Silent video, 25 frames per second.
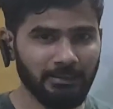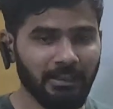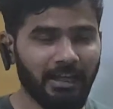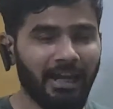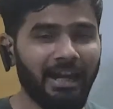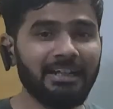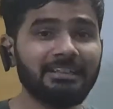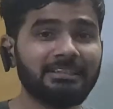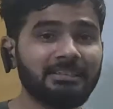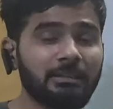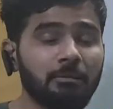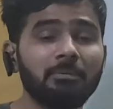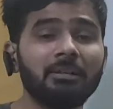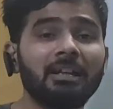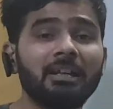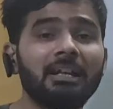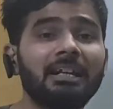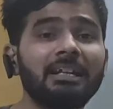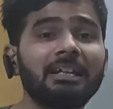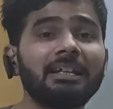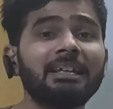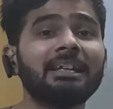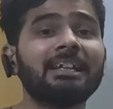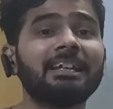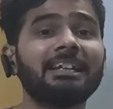And
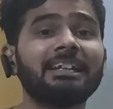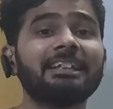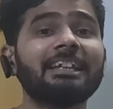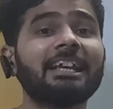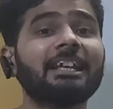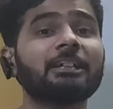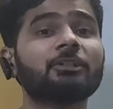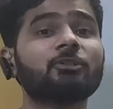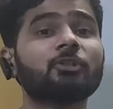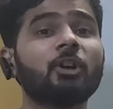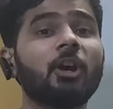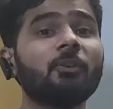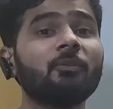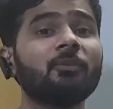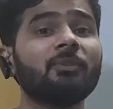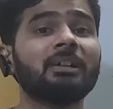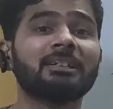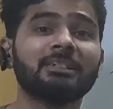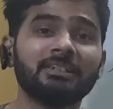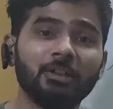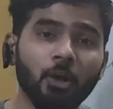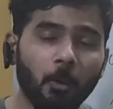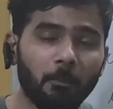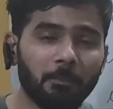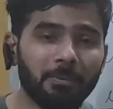similarly, in case of
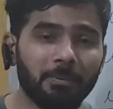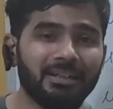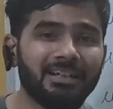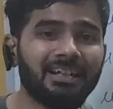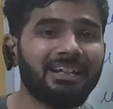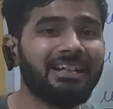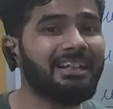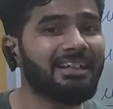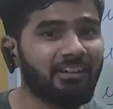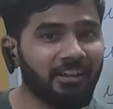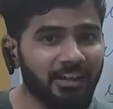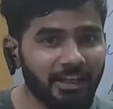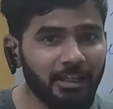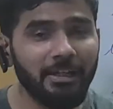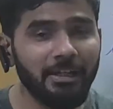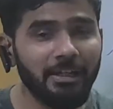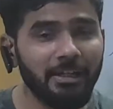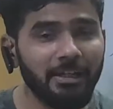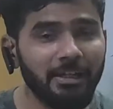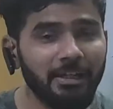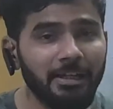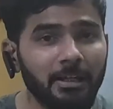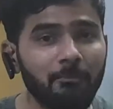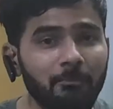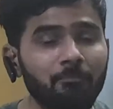the optically rare
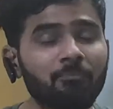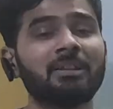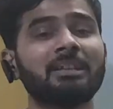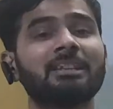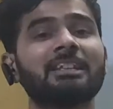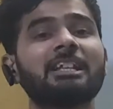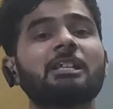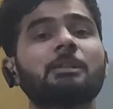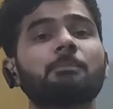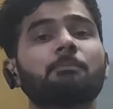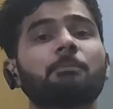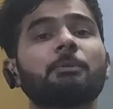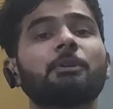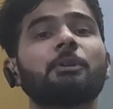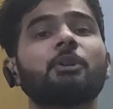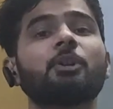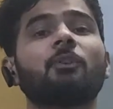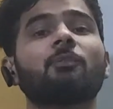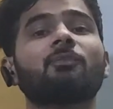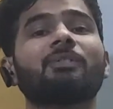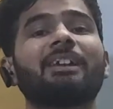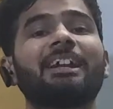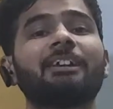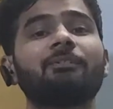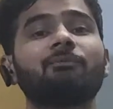medium, the speed
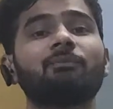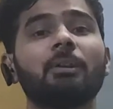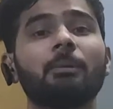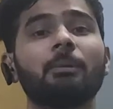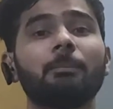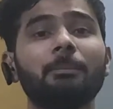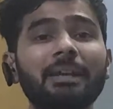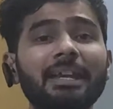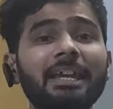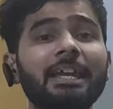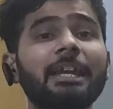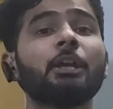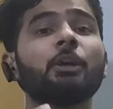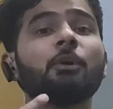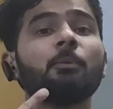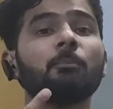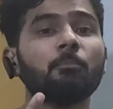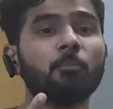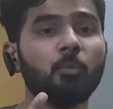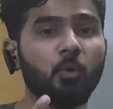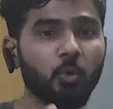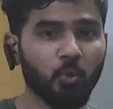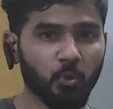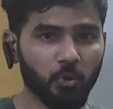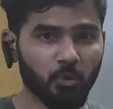of light will be
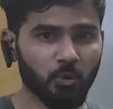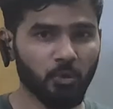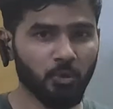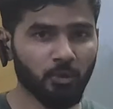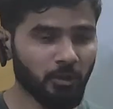more.